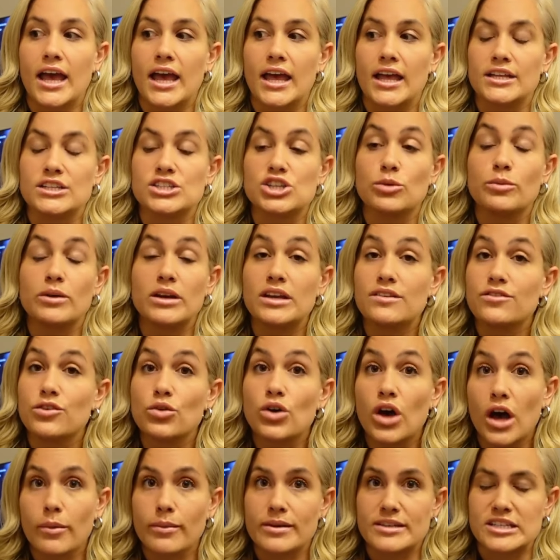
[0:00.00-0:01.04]
And so many of
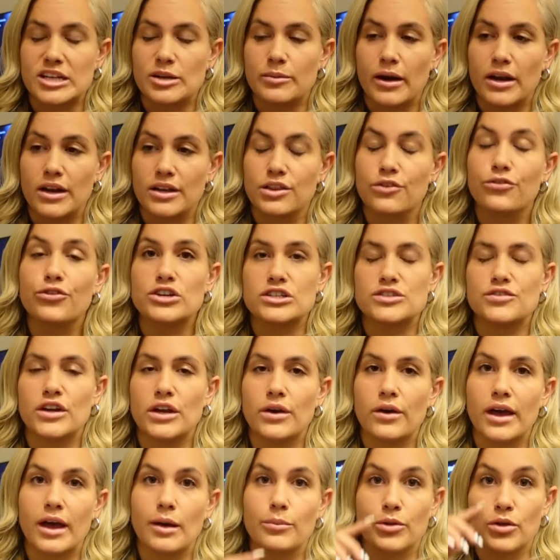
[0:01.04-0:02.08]
you commented about it. The first
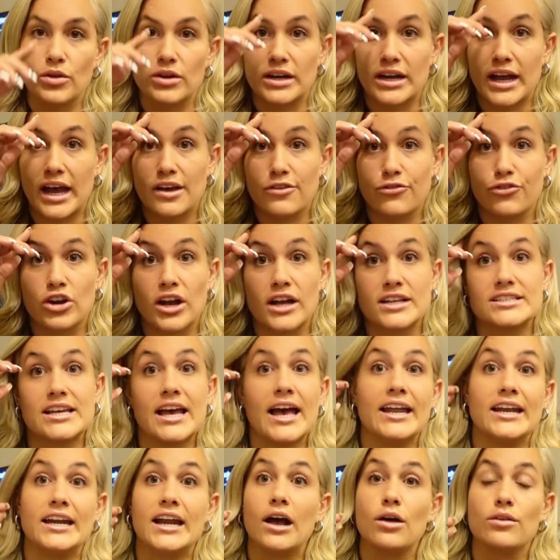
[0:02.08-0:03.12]
video I uploaded, I forgot to
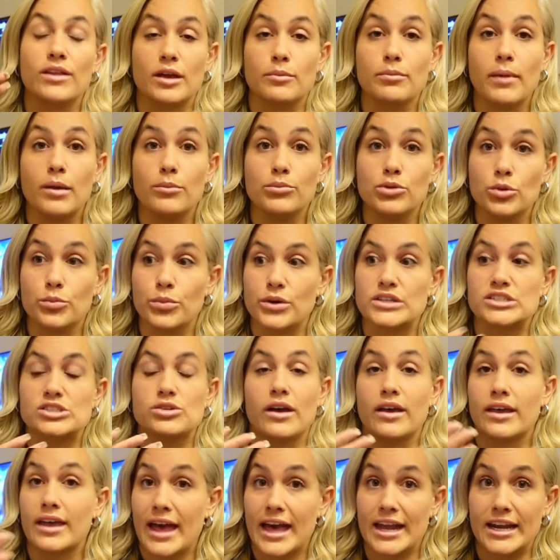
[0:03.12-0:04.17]
edit out like my bloopers,
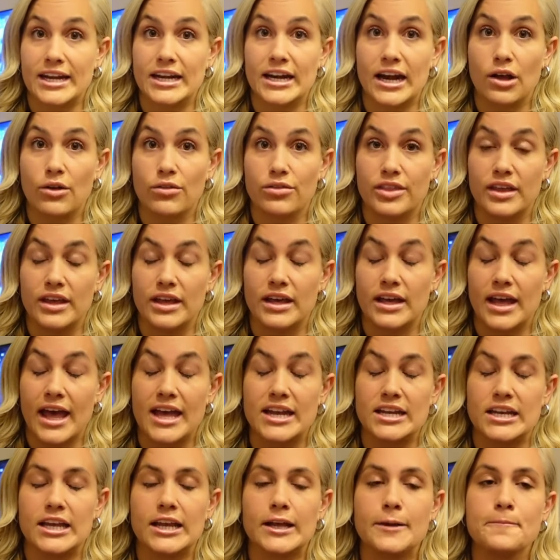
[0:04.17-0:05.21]
so I edited out the
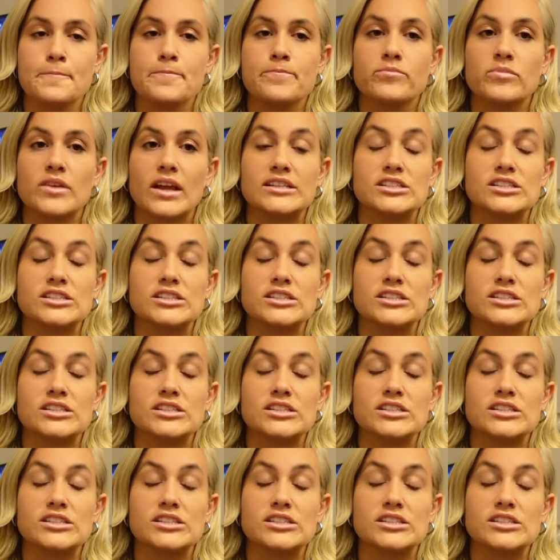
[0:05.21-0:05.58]
ending.